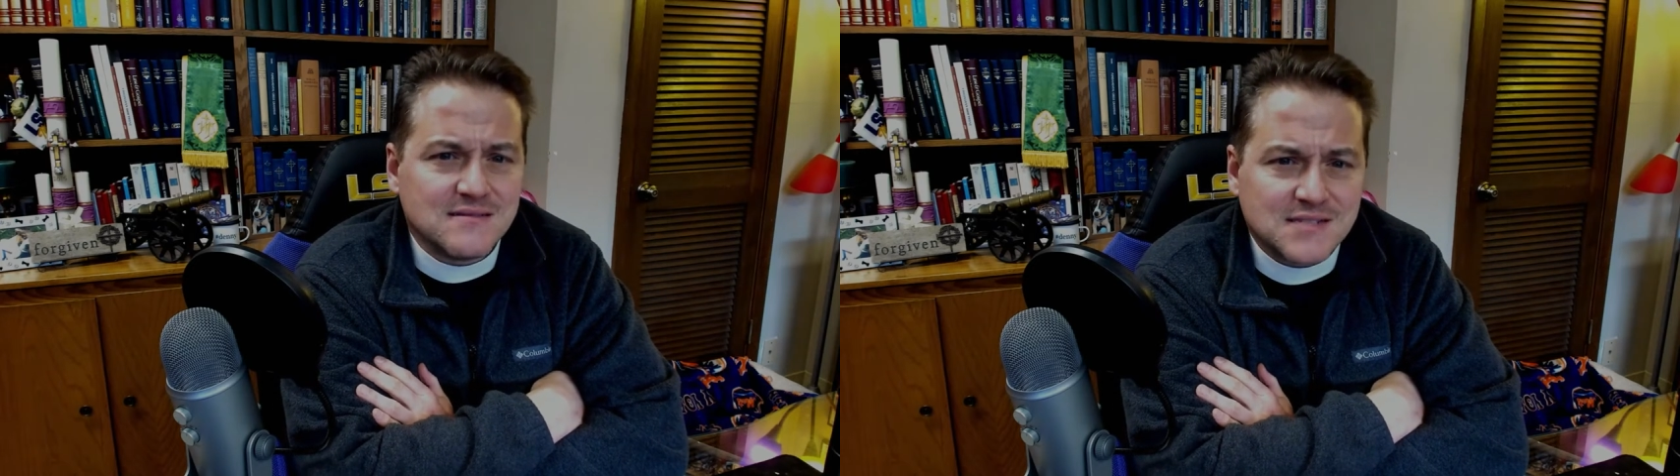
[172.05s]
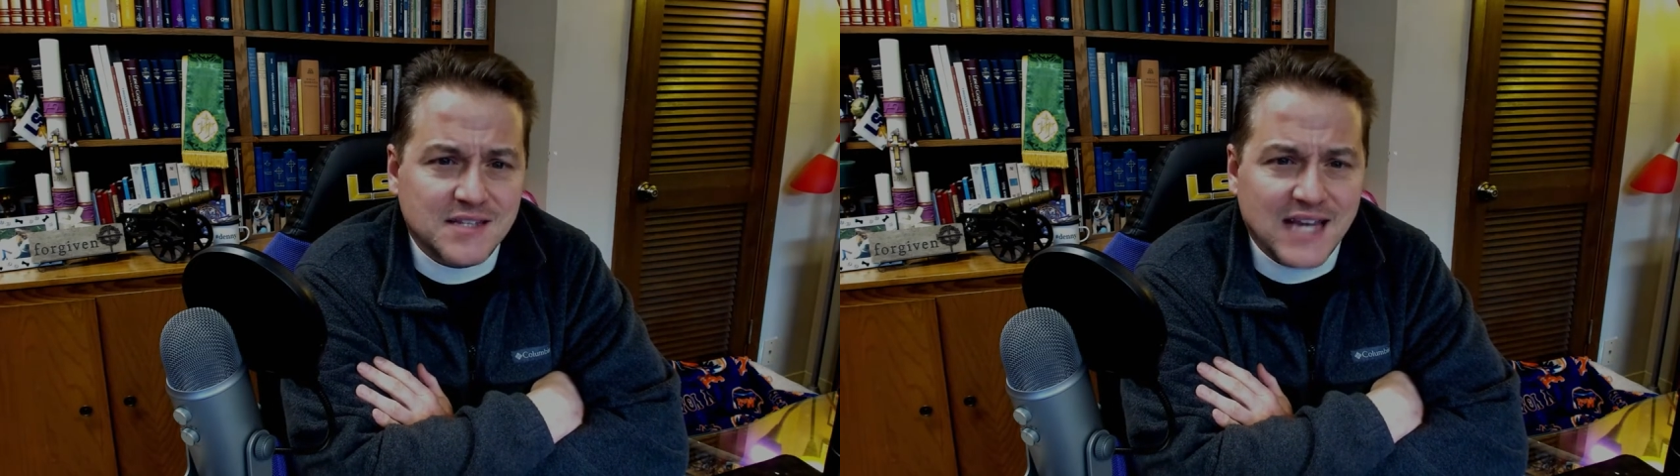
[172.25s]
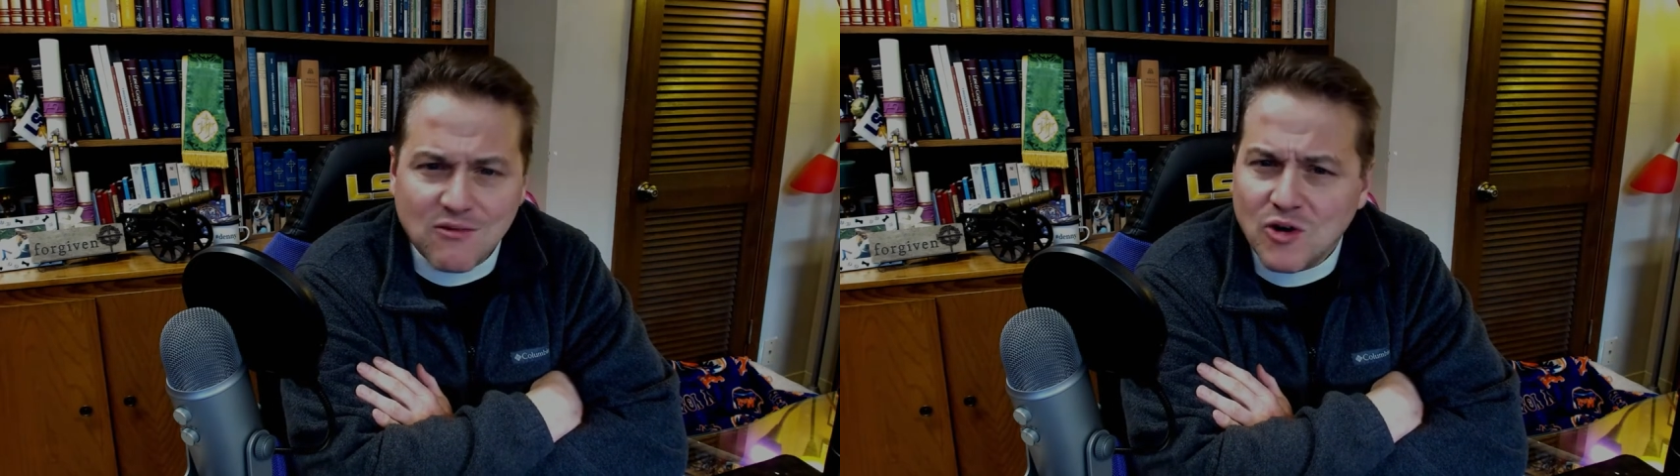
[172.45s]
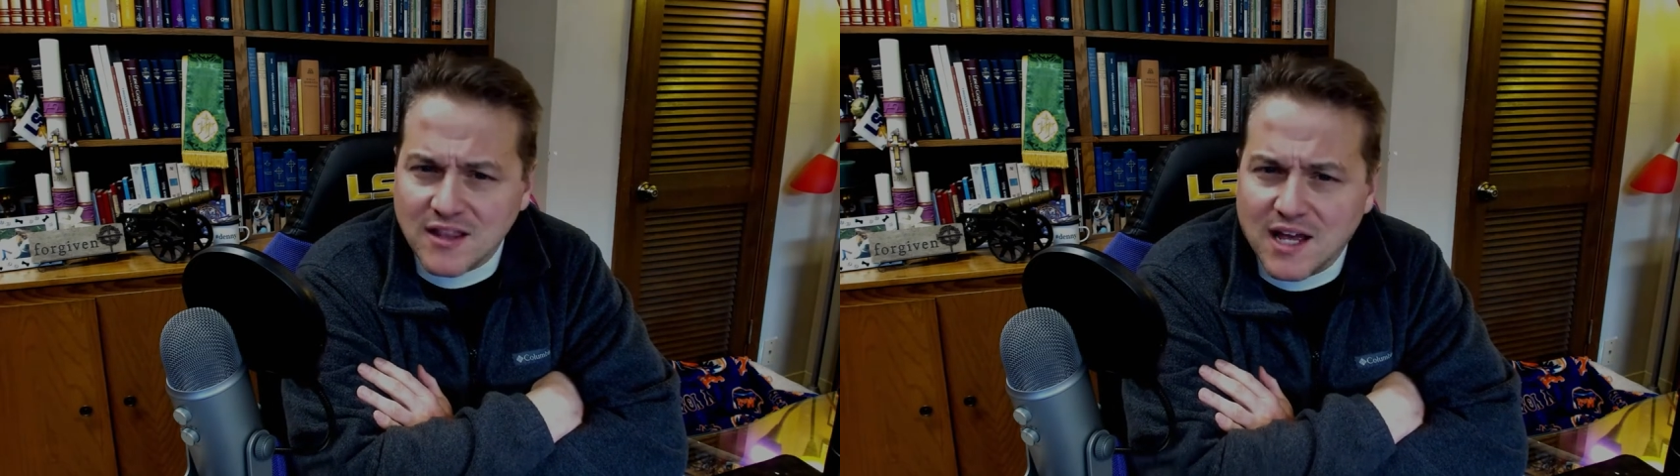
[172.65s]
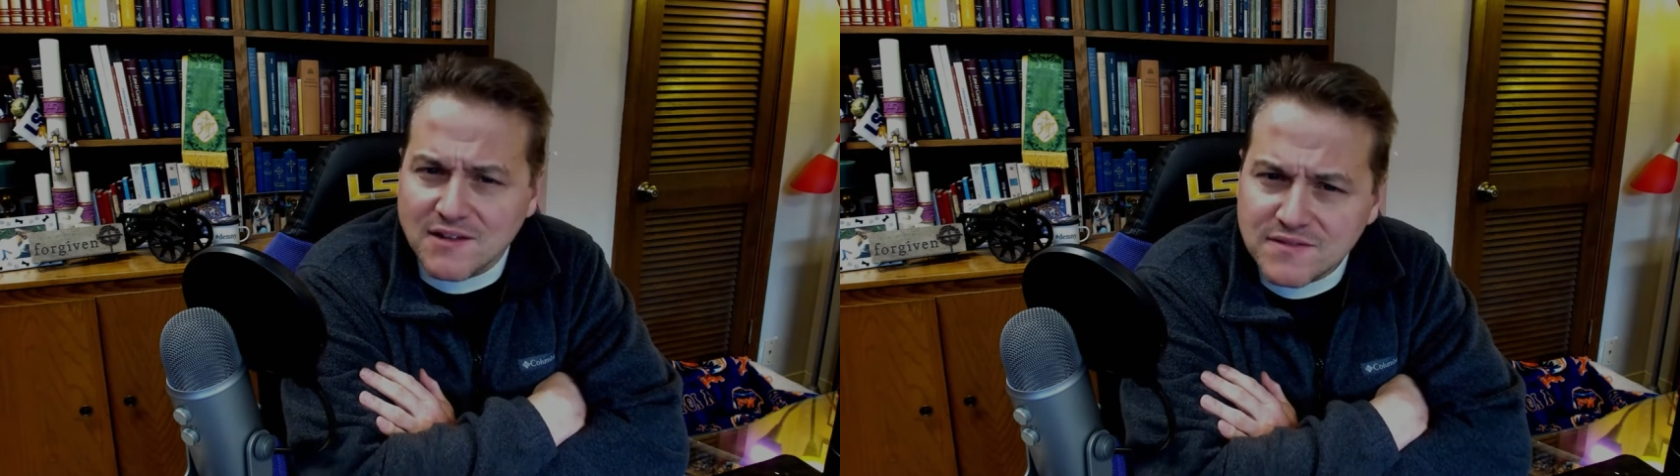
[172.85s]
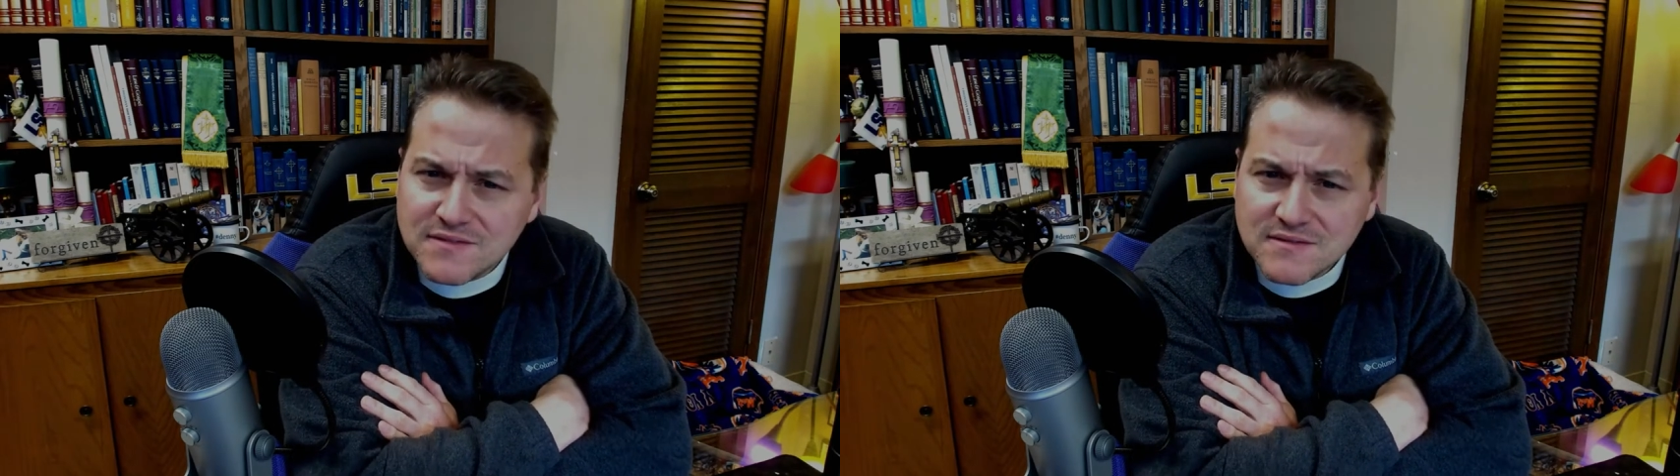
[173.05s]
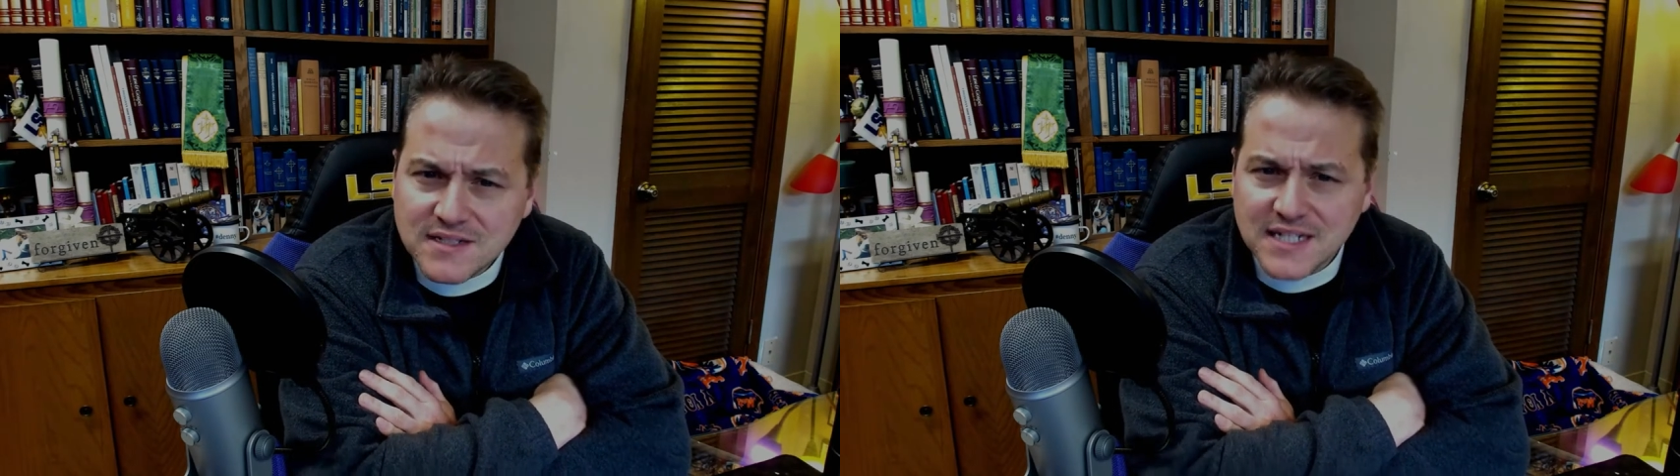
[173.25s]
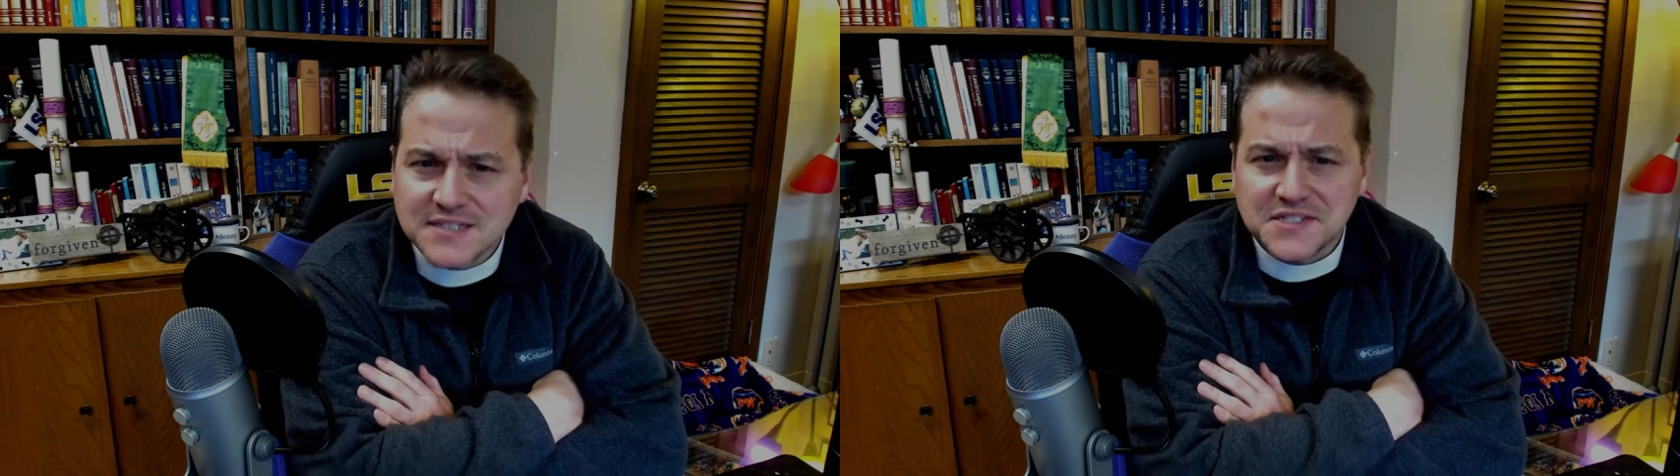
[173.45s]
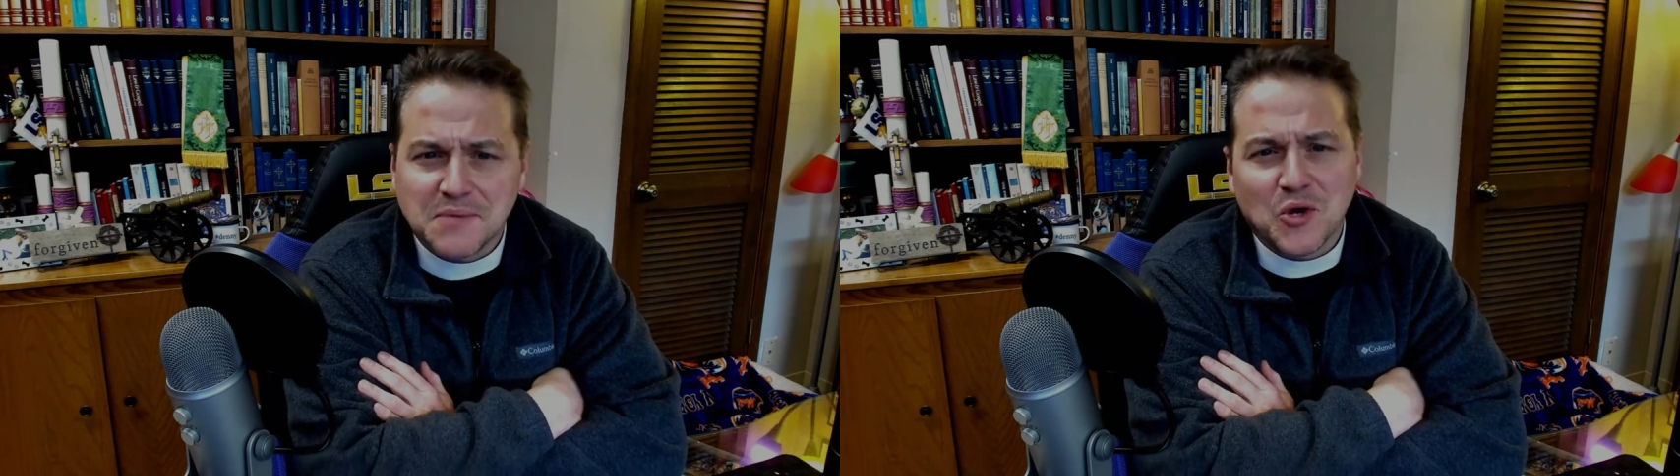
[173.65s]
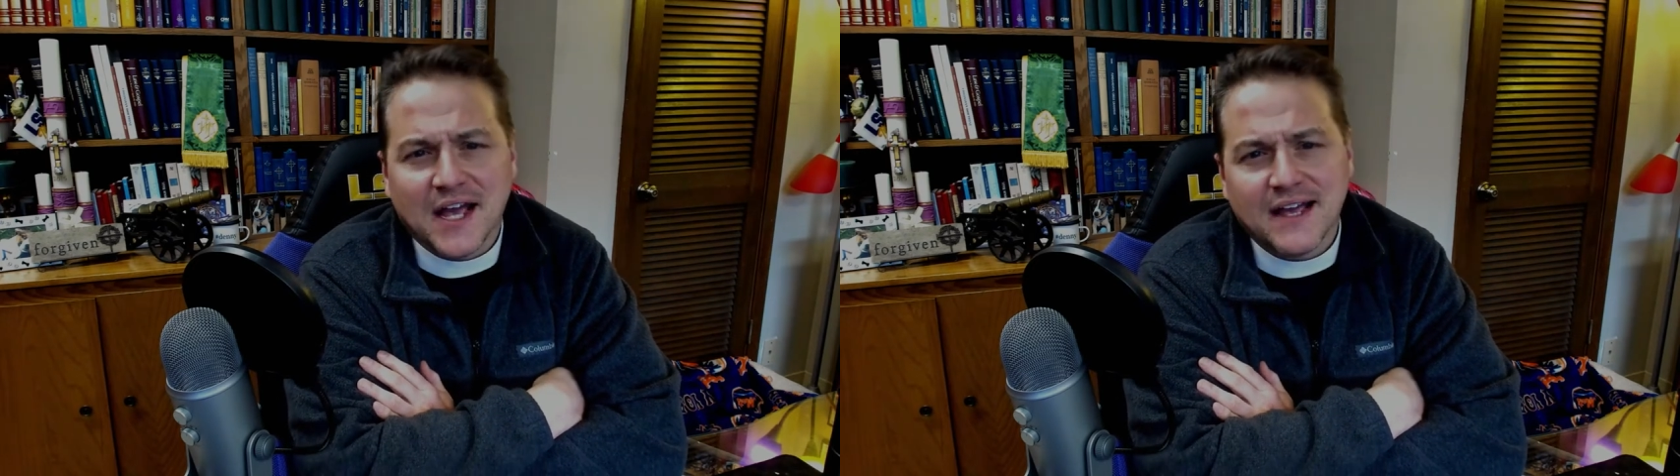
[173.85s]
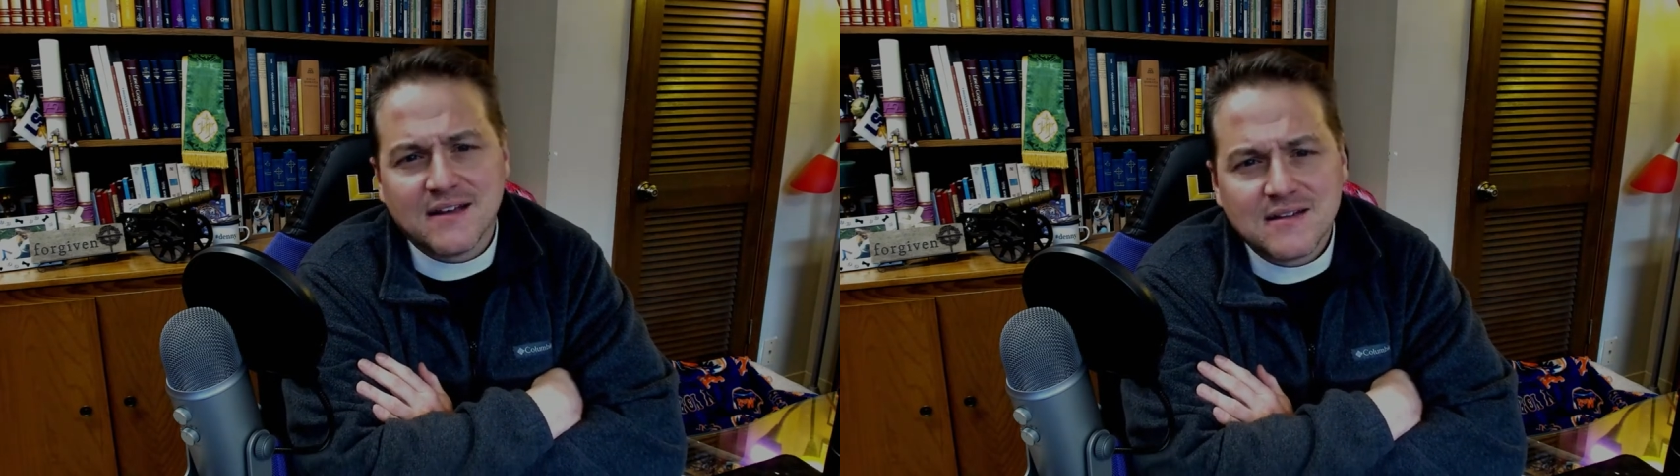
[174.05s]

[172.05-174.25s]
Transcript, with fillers: to that one love in some way.